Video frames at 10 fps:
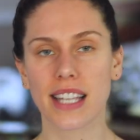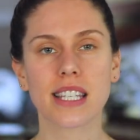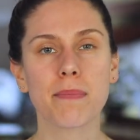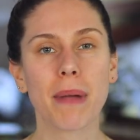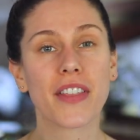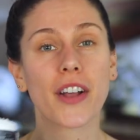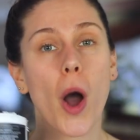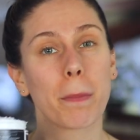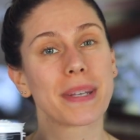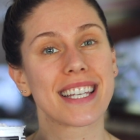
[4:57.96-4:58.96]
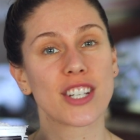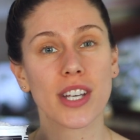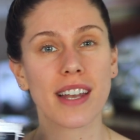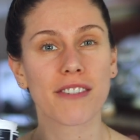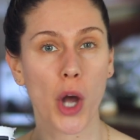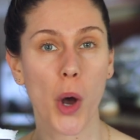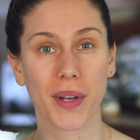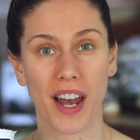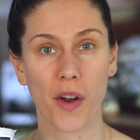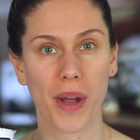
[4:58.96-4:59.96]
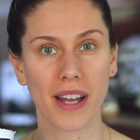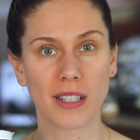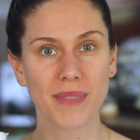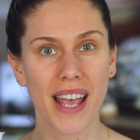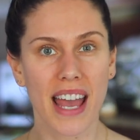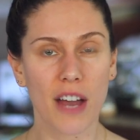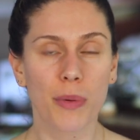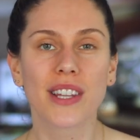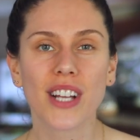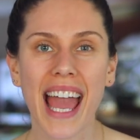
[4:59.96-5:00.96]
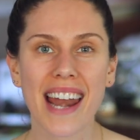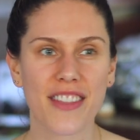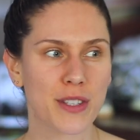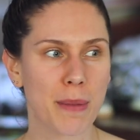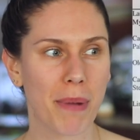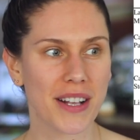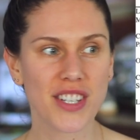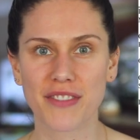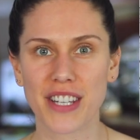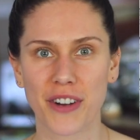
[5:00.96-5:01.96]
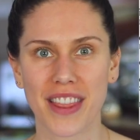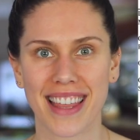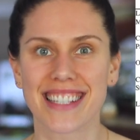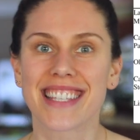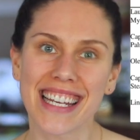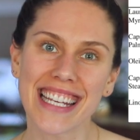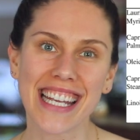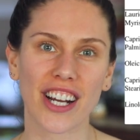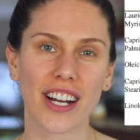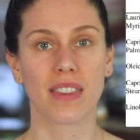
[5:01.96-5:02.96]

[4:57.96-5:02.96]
Let's compare the composition of coconut oil. If we look at it, there's a bunch of different things in here.